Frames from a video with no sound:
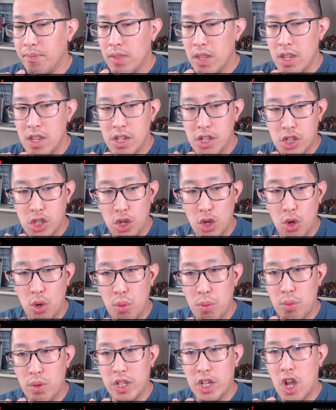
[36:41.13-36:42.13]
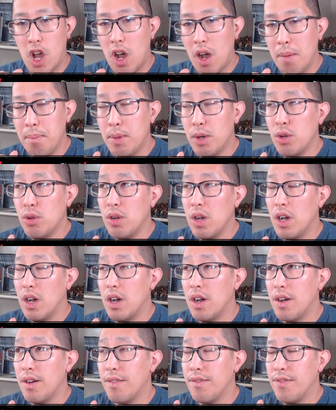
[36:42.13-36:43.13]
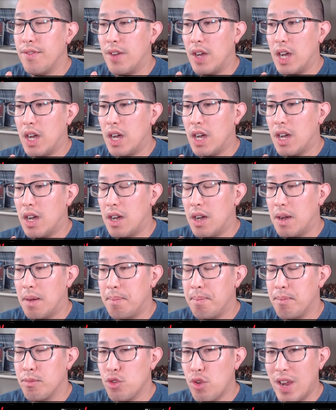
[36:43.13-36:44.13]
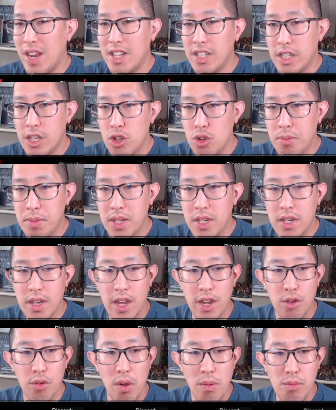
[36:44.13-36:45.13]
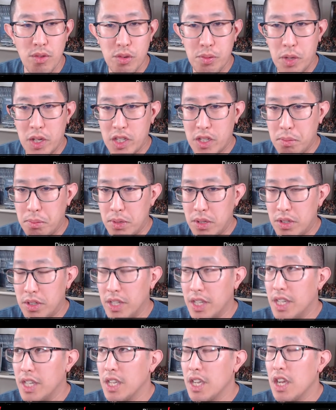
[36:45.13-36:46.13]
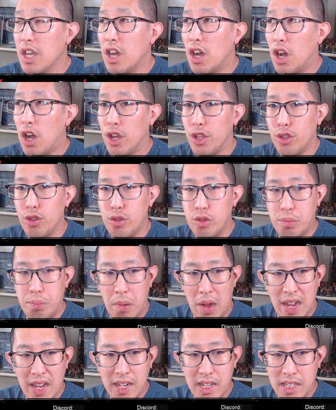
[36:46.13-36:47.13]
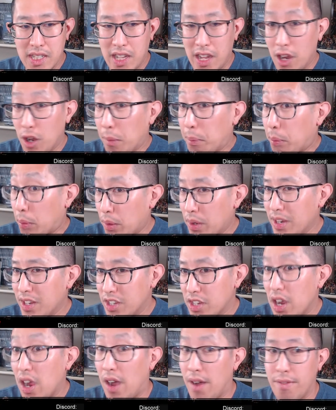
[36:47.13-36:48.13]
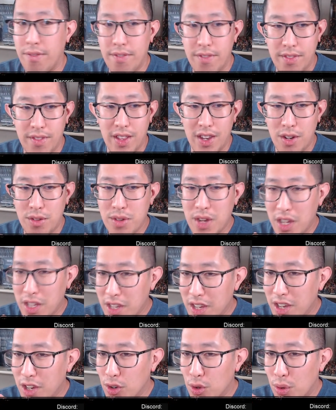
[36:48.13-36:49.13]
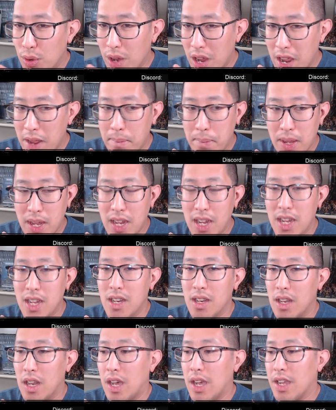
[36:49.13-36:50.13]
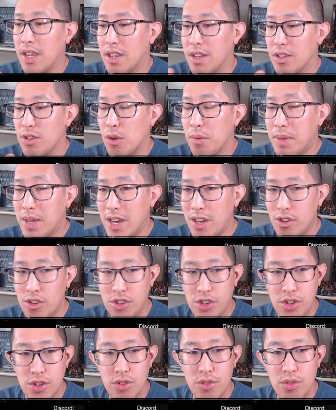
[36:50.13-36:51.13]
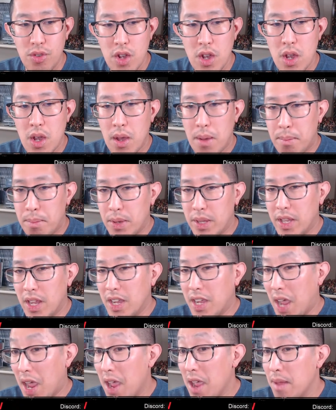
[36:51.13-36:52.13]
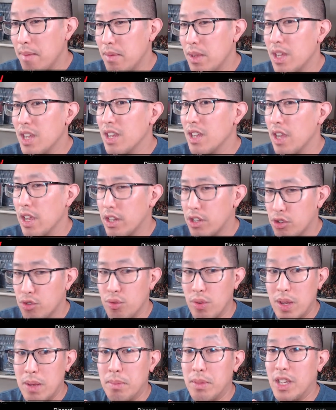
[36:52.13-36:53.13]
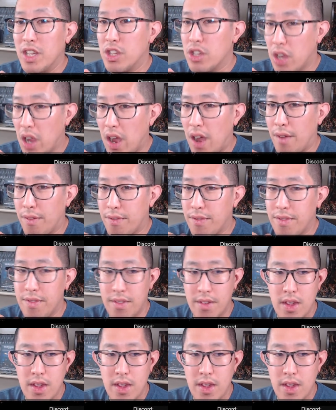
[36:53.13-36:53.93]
So with combo of Transhuman and Grim Responsibility on those bikes, they are pretty tough. They don't get to ignore AP like Terminators do, but they can be extremely tough.